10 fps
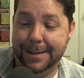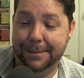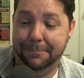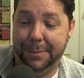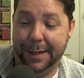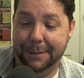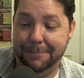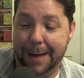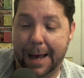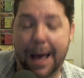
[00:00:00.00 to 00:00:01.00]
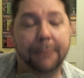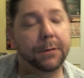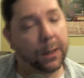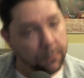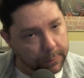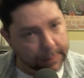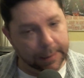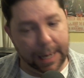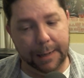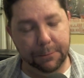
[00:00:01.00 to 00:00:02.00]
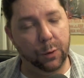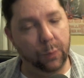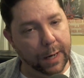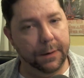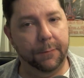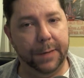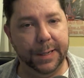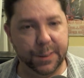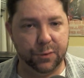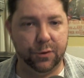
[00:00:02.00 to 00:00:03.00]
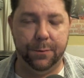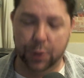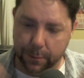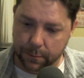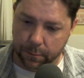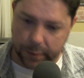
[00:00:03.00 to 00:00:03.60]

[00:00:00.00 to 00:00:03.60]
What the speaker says: But I'm going to ride out my subscription.